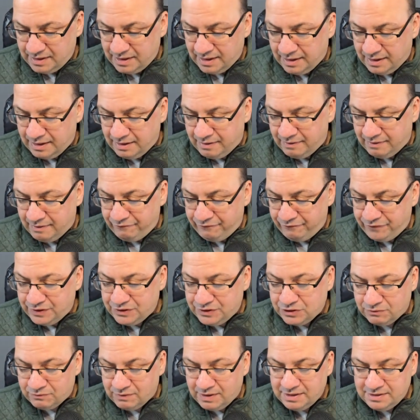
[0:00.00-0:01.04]
uh, feature
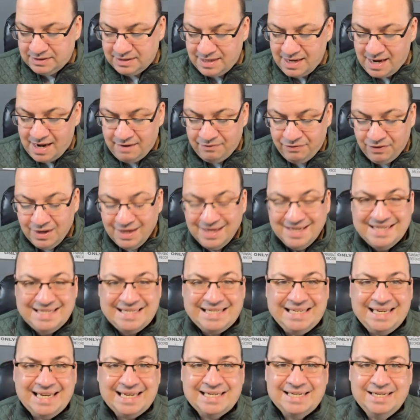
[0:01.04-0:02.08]
race the eighth
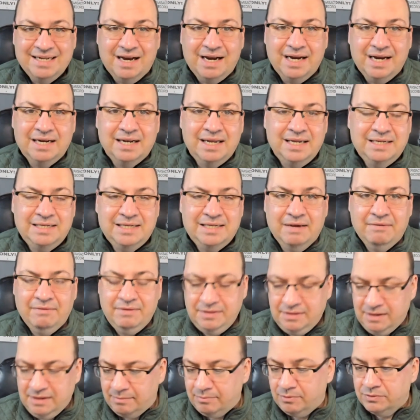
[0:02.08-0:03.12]
six nine late daily
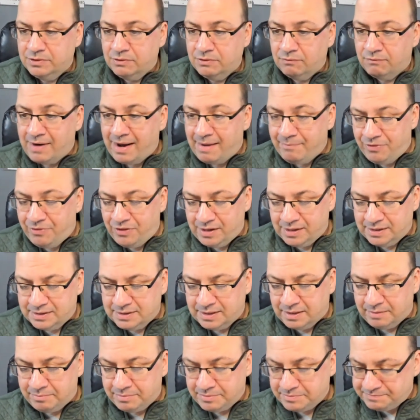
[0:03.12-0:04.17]
double to wrap things
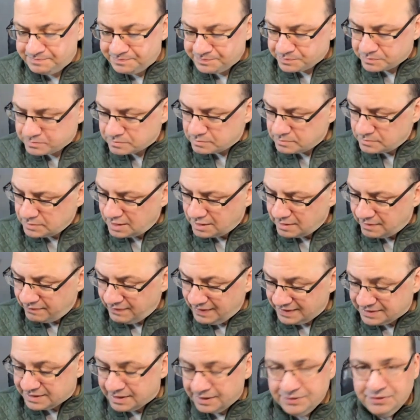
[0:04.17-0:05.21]
up
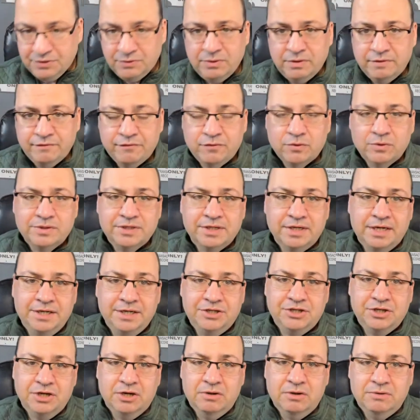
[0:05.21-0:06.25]
that's going to do it for tonight's
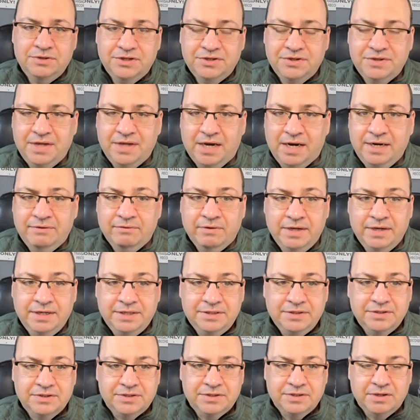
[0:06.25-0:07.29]
show. Just nine
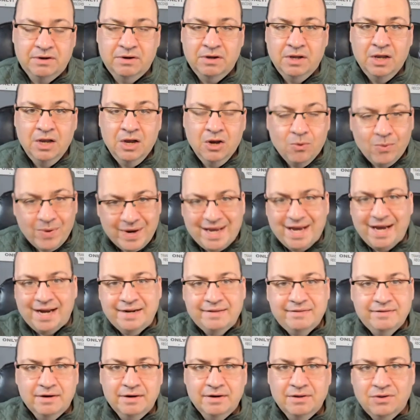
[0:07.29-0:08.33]
races. So we got it
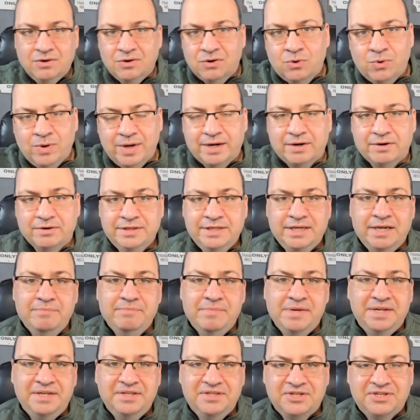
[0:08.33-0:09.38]
done a little quicker, 10
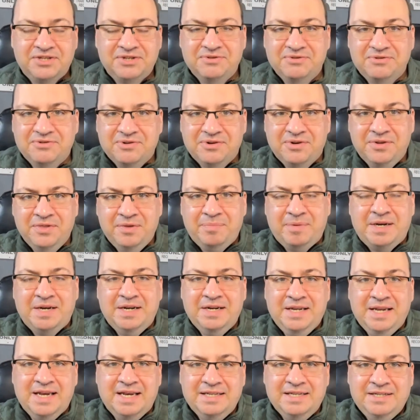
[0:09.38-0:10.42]
minutes sooner on the
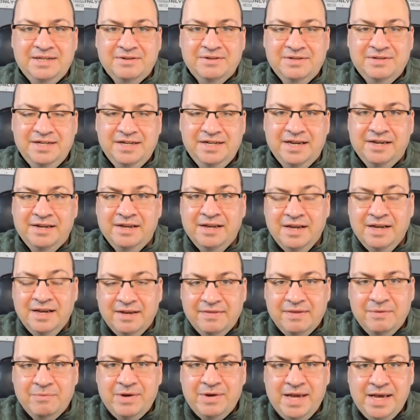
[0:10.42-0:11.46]
podcast here today
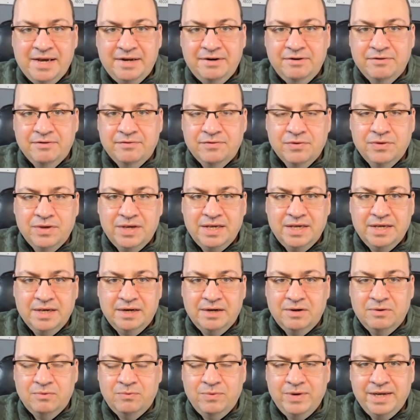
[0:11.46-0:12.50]
than we had over the uh,
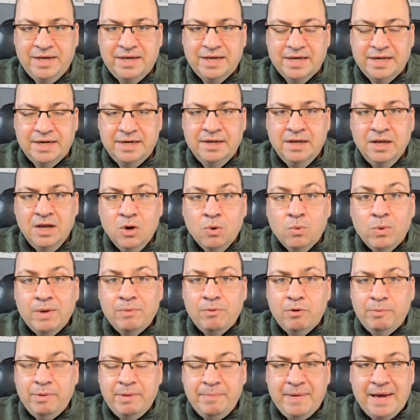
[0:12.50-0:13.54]
weekend. We will
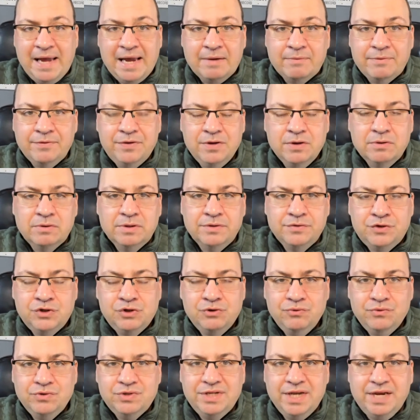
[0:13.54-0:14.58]
be back with you on
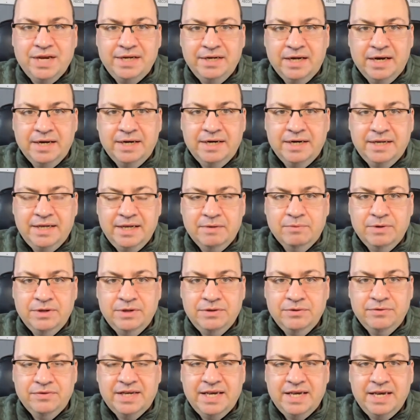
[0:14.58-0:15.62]
Tuesday night. Again, we
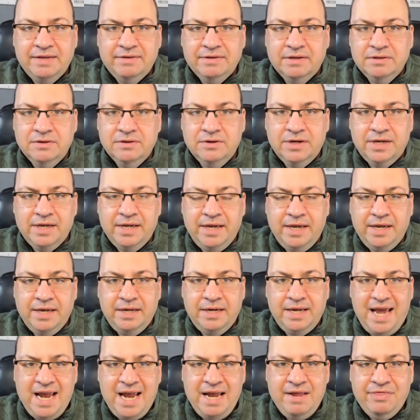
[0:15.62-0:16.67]
do the Keeneland Look Ahead,
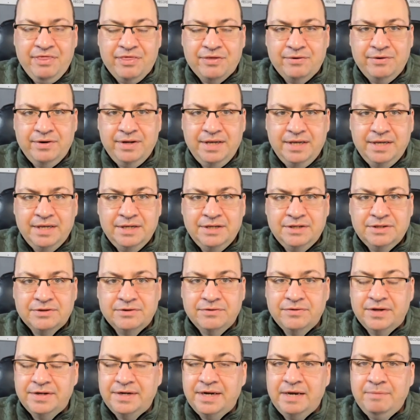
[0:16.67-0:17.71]
8.30 Eastern,
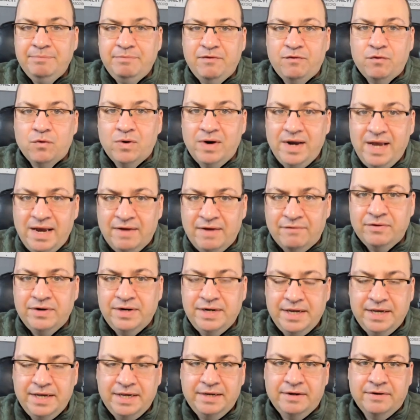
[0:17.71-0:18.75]
the night before every
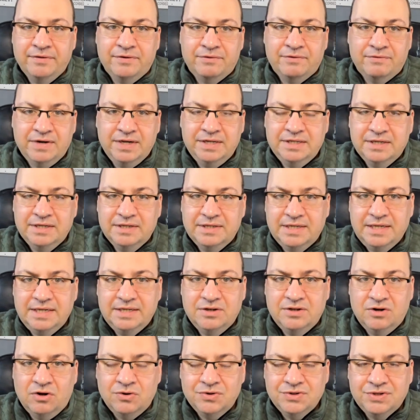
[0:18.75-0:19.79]
day of the racing season,
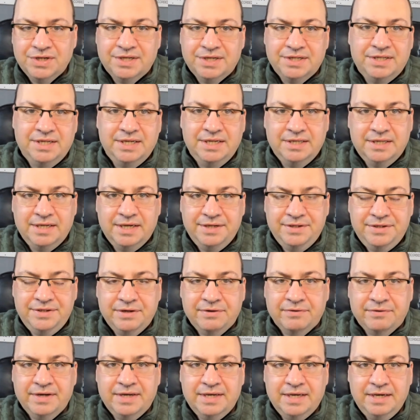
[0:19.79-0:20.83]
all 16 days here
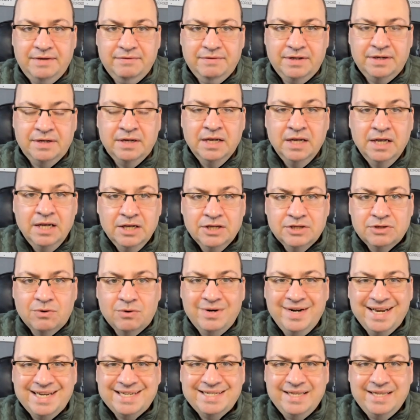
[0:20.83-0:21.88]
at Keeneland. So our
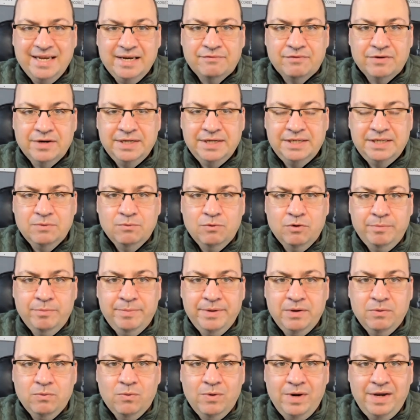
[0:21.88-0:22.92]
next day of racing will be
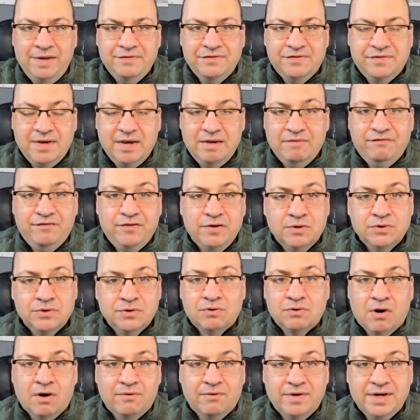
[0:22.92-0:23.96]
Wednesday. Fields are
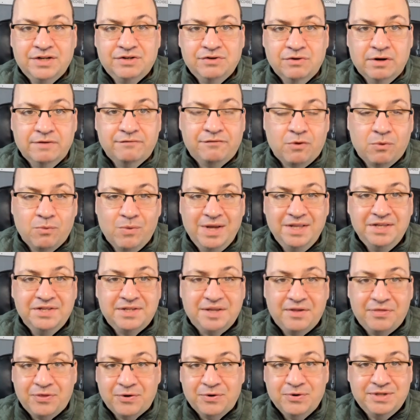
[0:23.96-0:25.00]
already drawn for Wednesday,
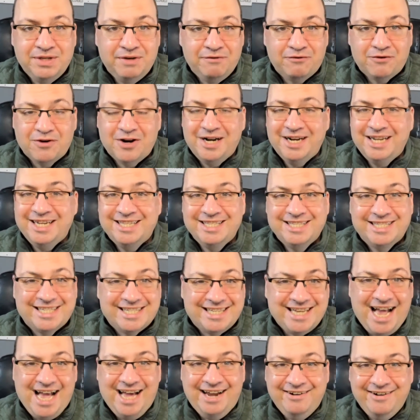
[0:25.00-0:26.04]
Thursday, Friday, and
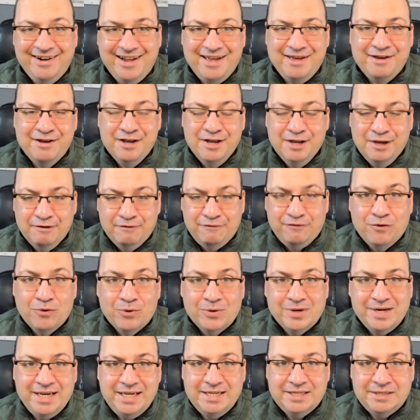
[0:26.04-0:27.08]
Saturday. Four
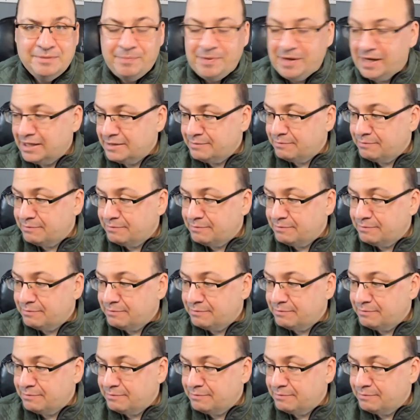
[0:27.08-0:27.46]
days of past